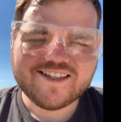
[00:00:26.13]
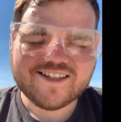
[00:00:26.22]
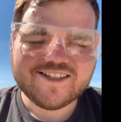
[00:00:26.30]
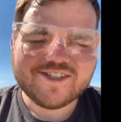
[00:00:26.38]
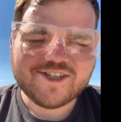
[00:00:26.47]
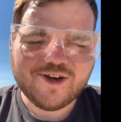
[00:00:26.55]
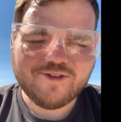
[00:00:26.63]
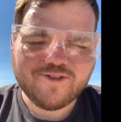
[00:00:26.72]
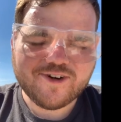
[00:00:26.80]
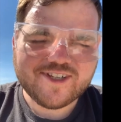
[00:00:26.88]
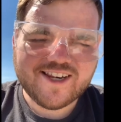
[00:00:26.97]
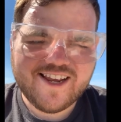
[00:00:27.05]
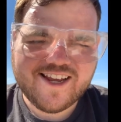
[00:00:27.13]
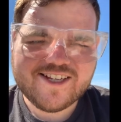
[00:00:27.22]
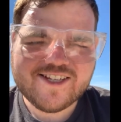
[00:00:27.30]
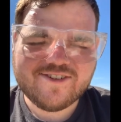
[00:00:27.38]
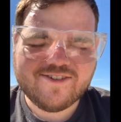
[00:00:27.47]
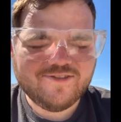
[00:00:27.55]
So for
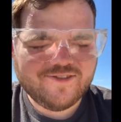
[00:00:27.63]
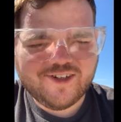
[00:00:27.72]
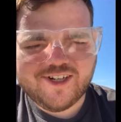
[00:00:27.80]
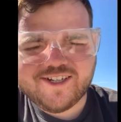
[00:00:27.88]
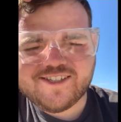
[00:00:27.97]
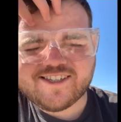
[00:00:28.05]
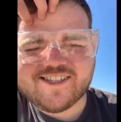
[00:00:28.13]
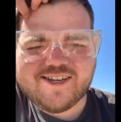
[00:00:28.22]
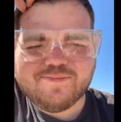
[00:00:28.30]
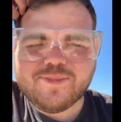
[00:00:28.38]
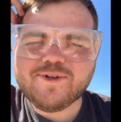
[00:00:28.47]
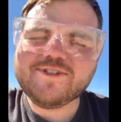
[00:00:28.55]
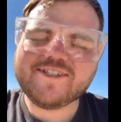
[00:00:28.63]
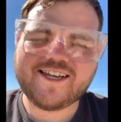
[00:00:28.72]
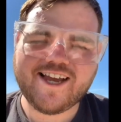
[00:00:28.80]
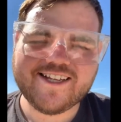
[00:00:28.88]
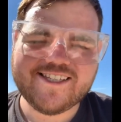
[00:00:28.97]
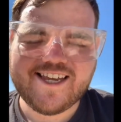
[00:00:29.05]
today's fun, simple
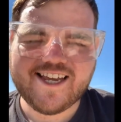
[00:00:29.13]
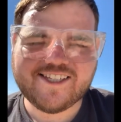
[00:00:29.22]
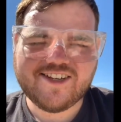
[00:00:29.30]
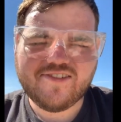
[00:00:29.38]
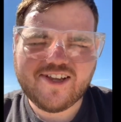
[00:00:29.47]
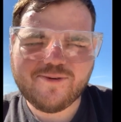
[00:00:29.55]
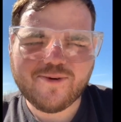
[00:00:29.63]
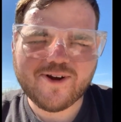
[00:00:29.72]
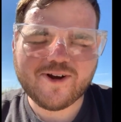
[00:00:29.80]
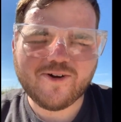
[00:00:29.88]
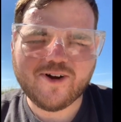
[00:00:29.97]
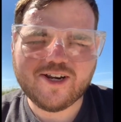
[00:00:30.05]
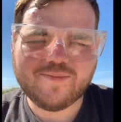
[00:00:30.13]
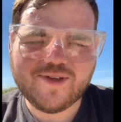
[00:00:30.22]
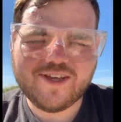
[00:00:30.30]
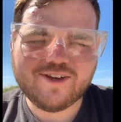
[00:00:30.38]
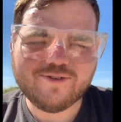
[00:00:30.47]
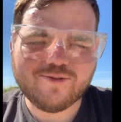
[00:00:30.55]
science activity, we are going to
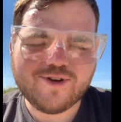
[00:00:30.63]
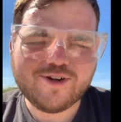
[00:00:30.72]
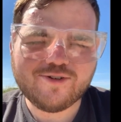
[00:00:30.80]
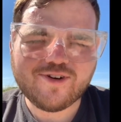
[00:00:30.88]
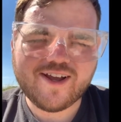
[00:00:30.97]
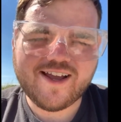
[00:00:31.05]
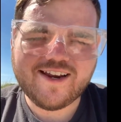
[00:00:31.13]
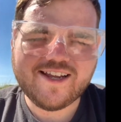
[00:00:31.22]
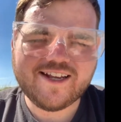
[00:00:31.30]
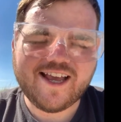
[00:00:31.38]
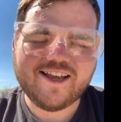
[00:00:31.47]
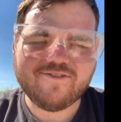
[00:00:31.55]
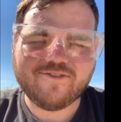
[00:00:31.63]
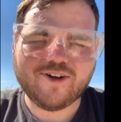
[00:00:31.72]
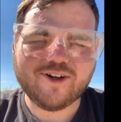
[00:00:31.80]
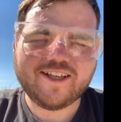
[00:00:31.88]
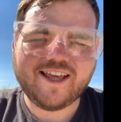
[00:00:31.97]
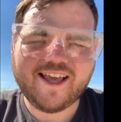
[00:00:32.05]
be recreating a
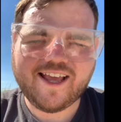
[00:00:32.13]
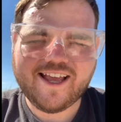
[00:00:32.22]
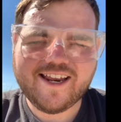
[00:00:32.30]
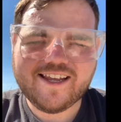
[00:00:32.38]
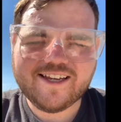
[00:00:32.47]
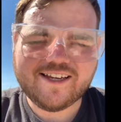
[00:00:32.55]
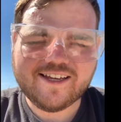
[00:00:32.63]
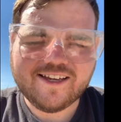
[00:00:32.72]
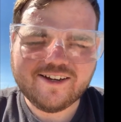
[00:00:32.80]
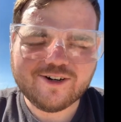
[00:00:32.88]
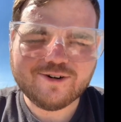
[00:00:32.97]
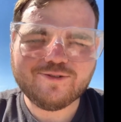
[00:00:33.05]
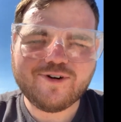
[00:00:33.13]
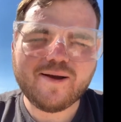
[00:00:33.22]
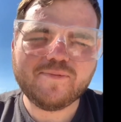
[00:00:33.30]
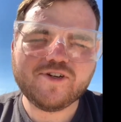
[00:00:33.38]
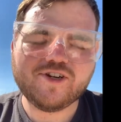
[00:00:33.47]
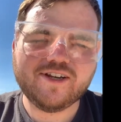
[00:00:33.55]
volcanic
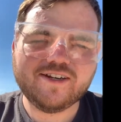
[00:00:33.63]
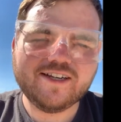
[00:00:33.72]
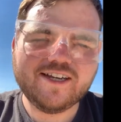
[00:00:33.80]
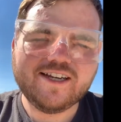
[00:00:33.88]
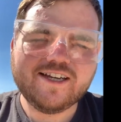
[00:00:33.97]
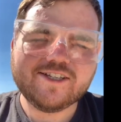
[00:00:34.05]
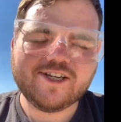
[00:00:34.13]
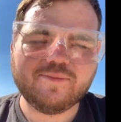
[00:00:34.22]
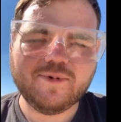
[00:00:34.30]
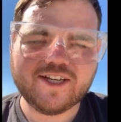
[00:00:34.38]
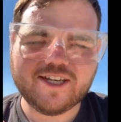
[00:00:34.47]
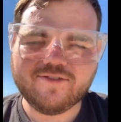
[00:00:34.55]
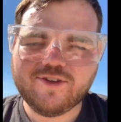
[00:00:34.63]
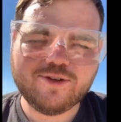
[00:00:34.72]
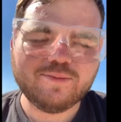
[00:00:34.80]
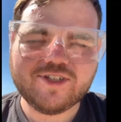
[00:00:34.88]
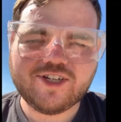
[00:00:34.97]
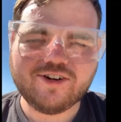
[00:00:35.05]
eruption. So I'm going to give you the
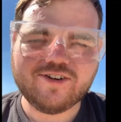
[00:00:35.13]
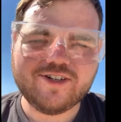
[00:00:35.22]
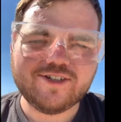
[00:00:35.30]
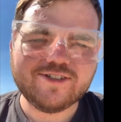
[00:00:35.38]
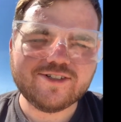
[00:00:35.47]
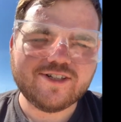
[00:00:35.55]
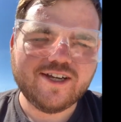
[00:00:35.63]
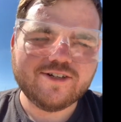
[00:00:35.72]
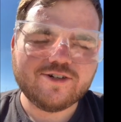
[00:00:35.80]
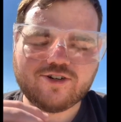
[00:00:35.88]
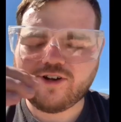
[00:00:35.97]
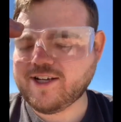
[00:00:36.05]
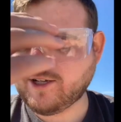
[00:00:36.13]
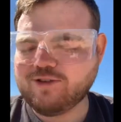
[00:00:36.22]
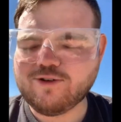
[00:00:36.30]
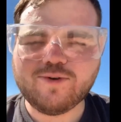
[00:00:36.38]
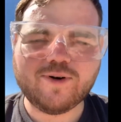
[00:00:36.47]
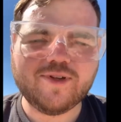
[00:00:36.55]
materials, talk you
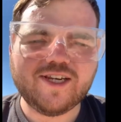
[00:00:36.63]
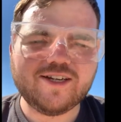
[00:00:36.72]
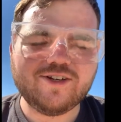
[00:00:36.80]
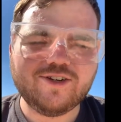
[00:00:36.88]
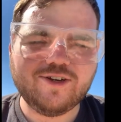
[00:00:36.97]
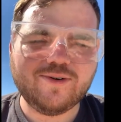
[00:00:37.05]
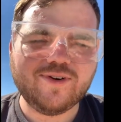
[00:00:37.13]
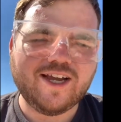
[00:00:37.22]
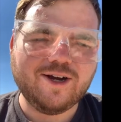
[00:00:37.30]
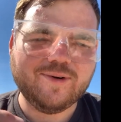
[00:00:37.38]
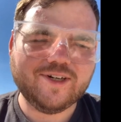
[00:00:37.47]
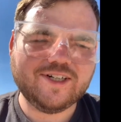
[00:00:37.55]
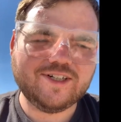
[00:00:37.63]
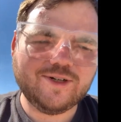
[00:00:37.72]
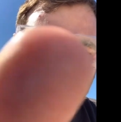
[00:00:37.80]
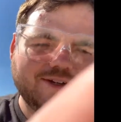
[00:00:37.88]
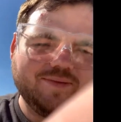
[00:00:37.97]
through what we need to do and how we're going to do it.